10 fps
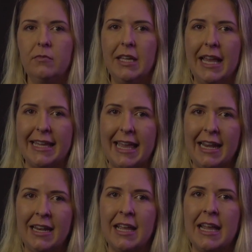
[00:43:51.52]

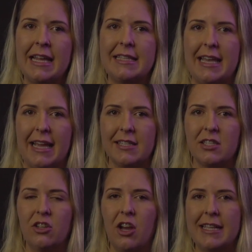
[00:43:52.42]
Again, text
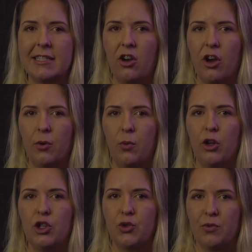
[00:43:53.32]
tonight's code
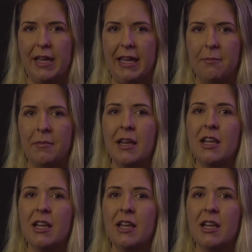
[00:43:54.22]
word DREAM